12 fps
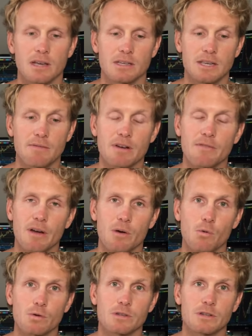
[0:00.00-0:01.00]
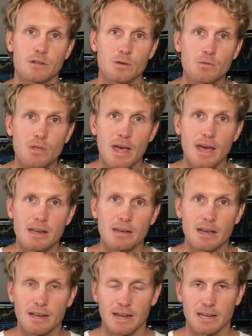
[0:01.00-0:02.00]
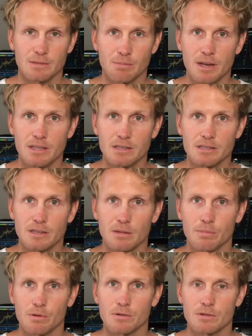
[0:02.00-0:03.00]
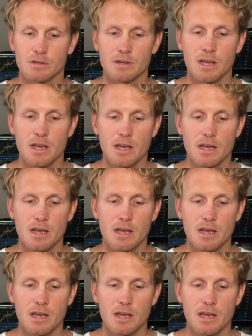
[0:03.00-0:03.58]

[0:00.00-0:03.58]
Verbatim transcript: Because even if I were to do that and I explain this to the person,